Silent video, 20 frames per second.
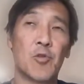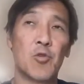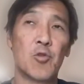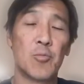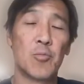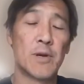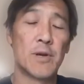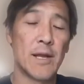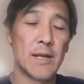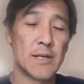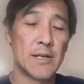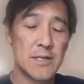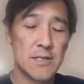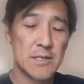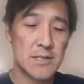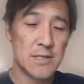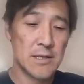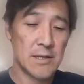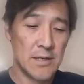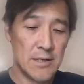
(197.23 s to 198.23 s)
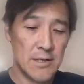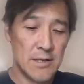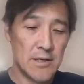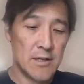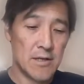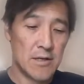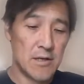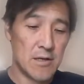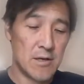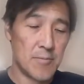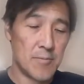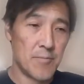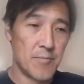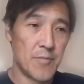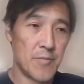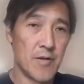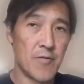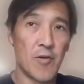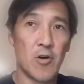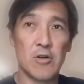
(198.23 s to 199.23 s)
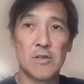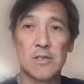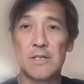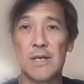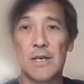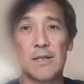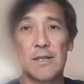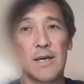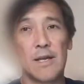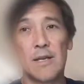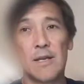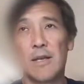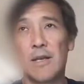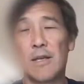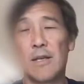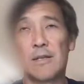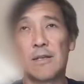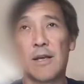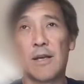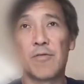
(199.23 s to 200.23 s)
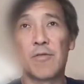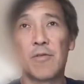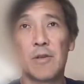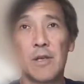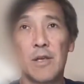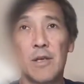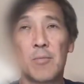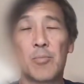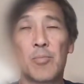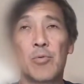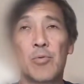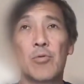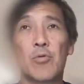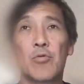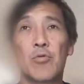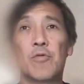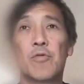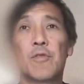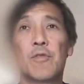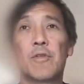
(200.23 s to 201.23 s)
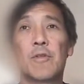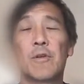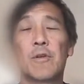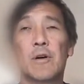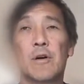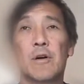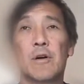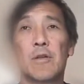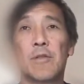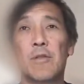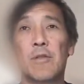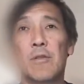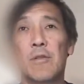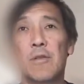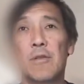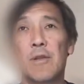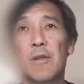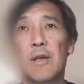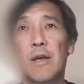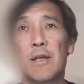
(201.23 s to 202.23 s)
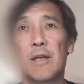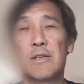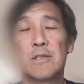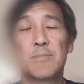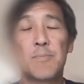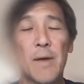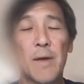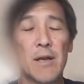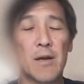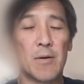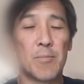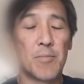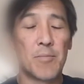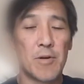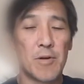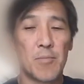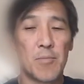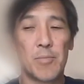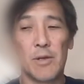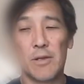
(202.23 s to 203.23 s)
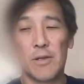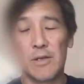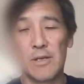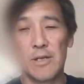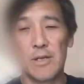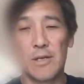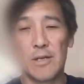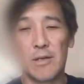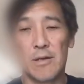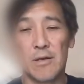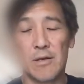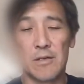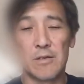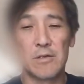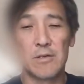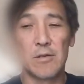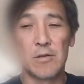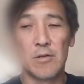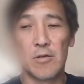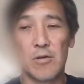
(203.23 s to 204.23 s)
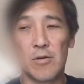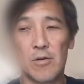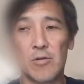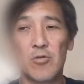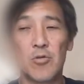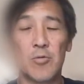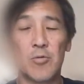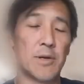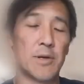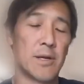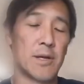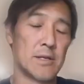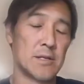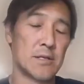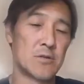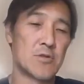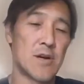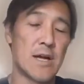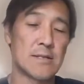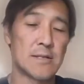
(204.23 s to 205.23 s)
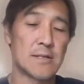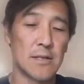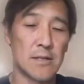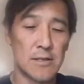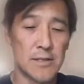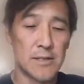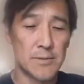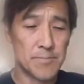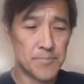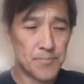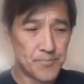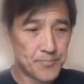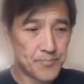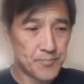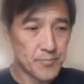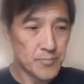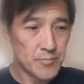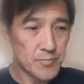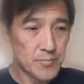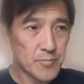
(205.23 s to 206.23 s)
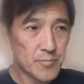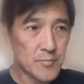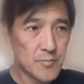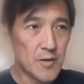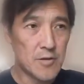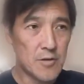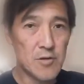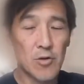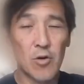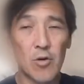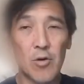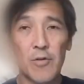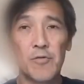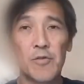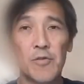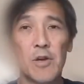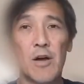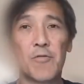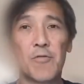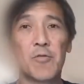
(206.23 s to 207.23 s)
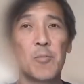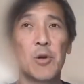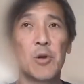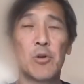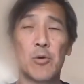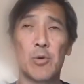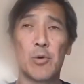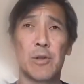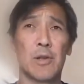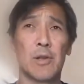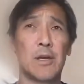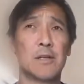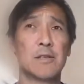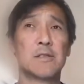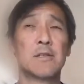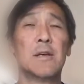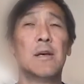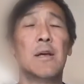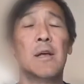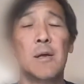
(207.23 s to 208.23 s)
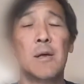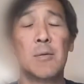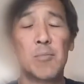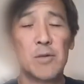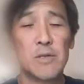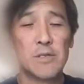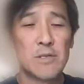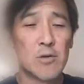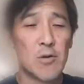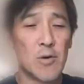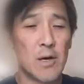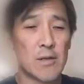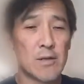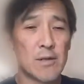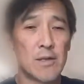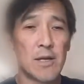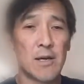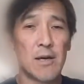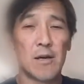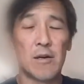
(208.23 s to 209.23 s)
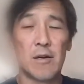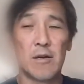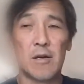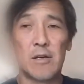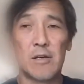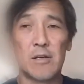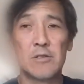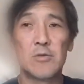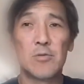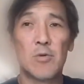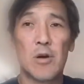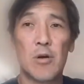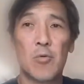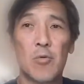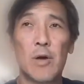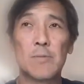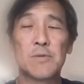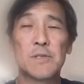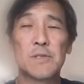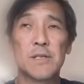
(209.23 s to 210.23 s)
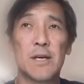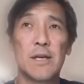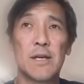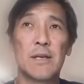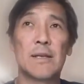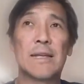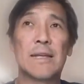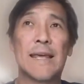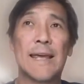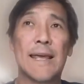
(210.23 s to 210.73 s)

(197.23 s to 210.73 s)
Kubernetes, they've all said that it definitely improved and sped up their ability to learn Kubernetes drastically. So if you're not familiar with Lens, please go out there to our website,